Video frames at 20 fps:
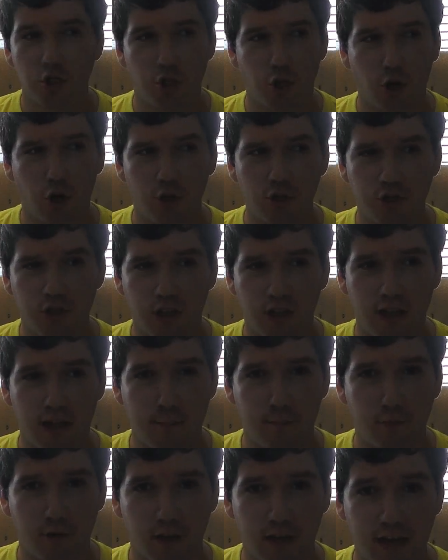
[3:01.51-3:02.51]
Charge of the
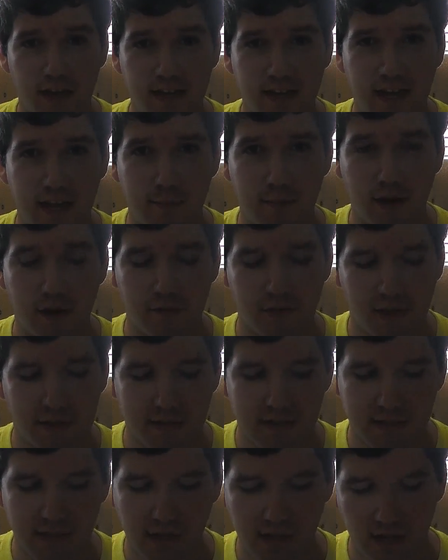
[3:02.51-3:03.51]
Light Brigade came out in
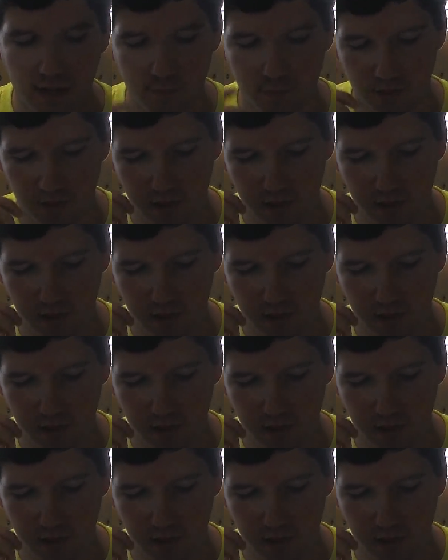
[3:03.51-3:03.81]
that set, I